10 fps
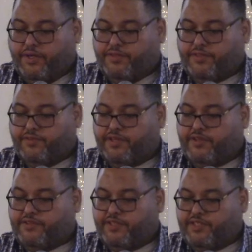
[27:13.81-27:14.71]
So
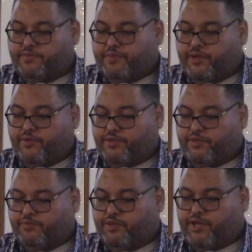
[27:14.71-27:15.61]
there's an explosion
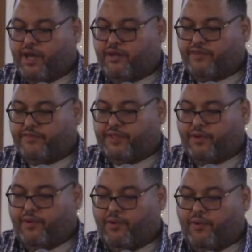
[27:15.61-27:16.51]
of pornography
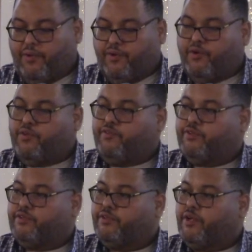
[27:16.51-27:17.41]
all
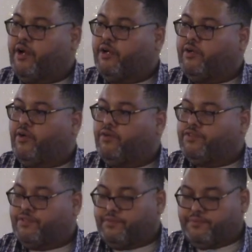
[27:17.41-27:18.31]
over our
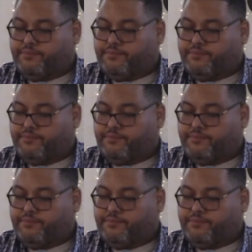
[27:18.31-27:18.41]
culture.